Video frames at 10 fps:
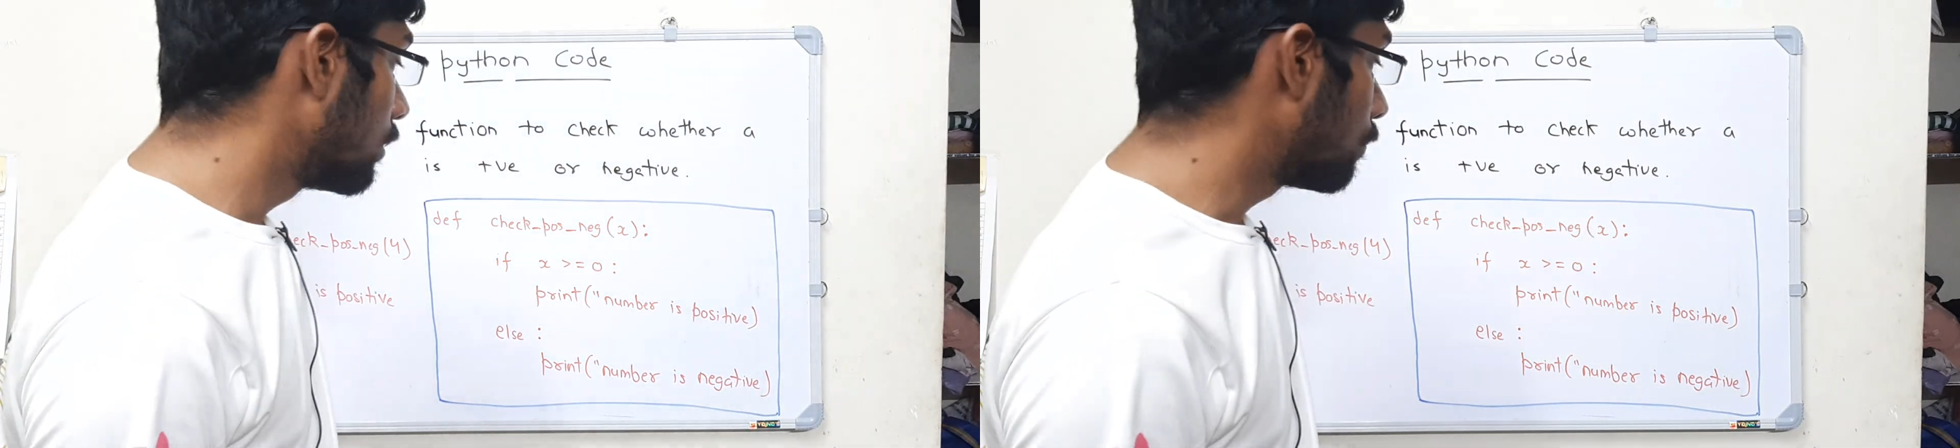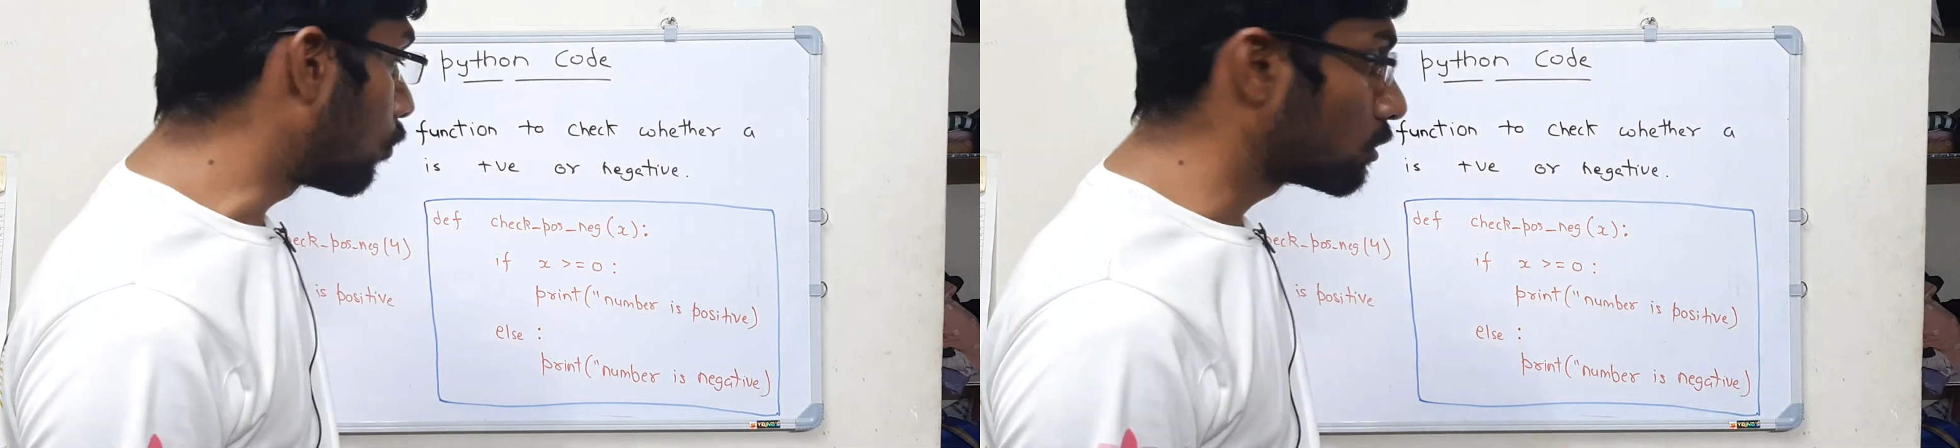
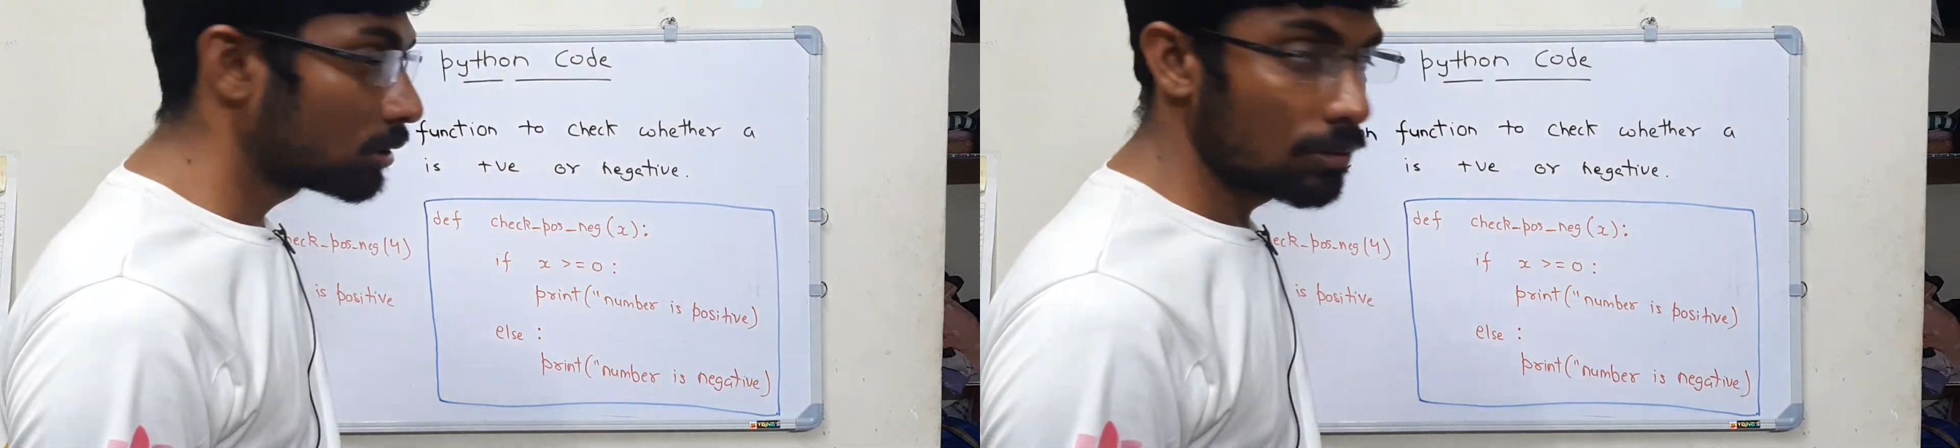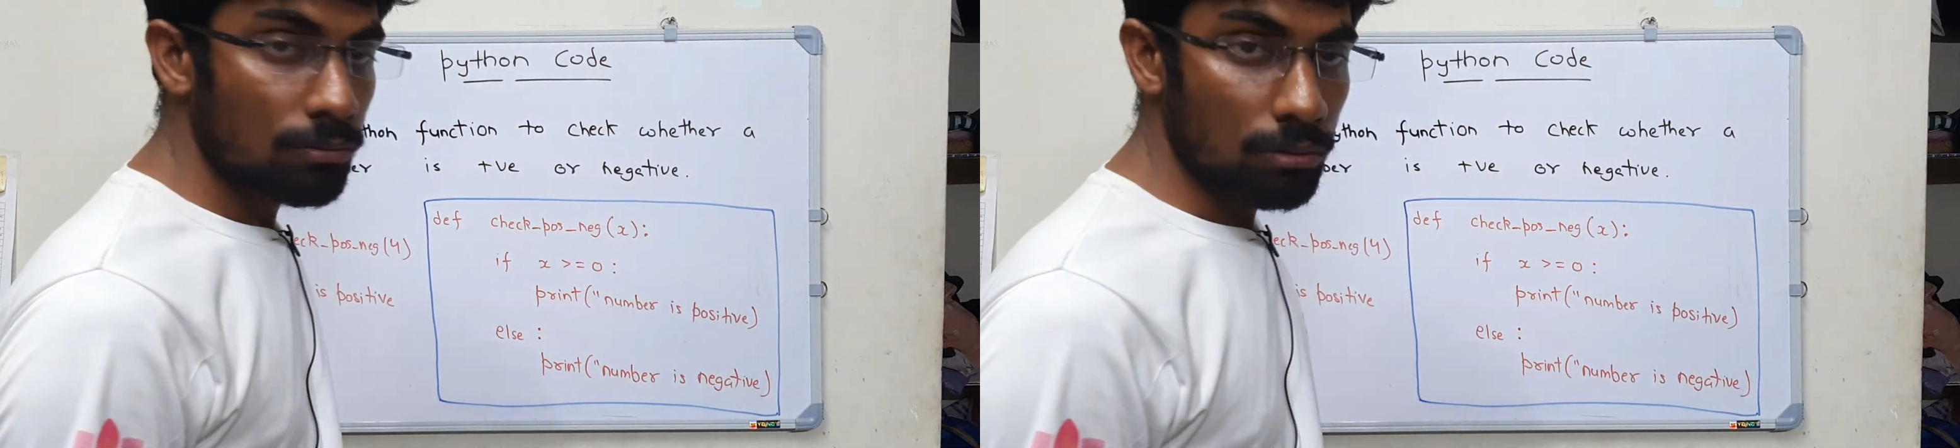
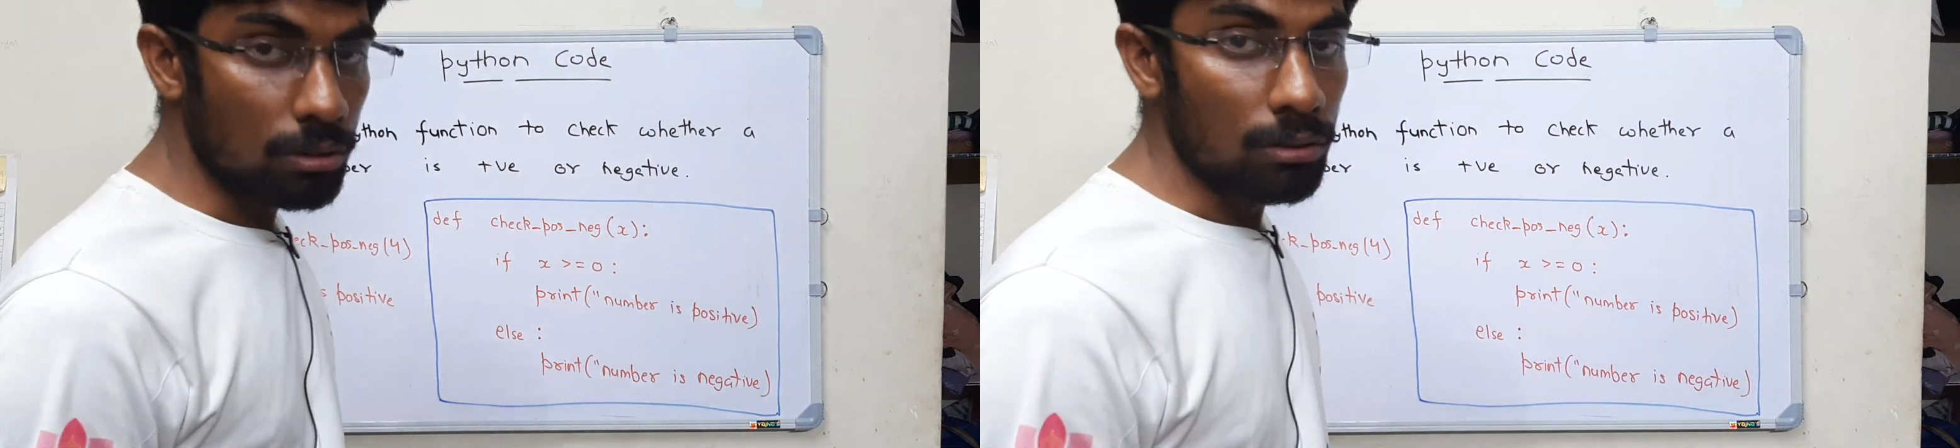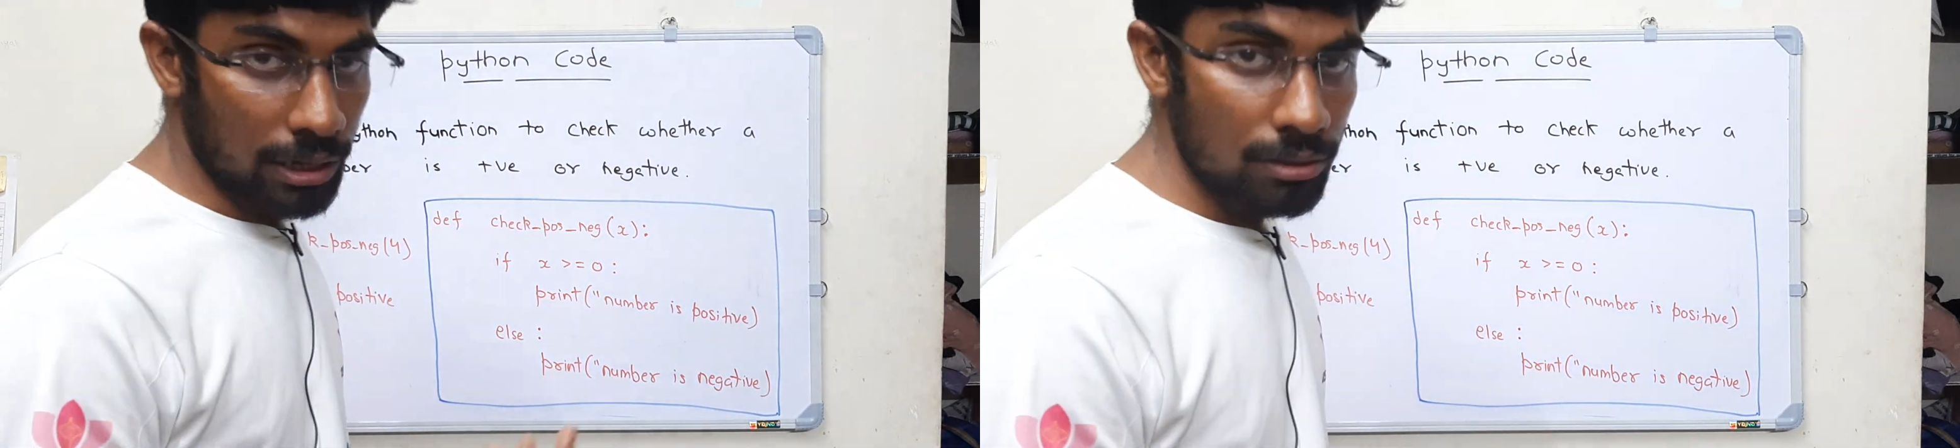positive,
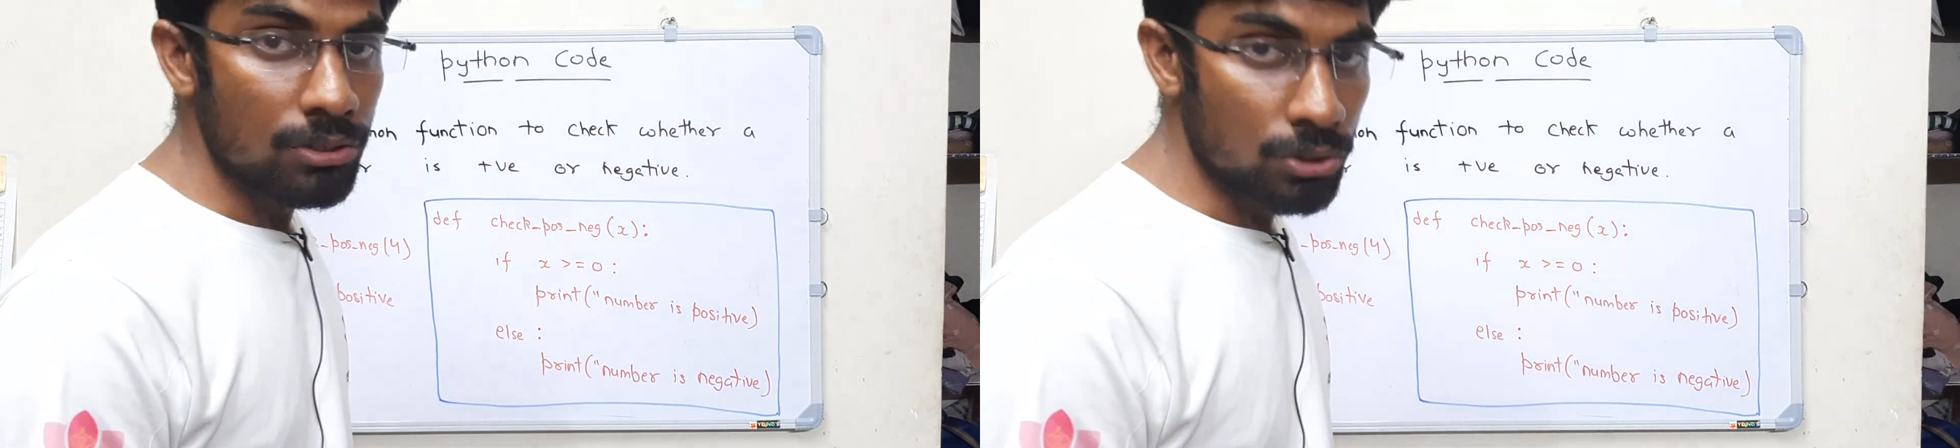greater than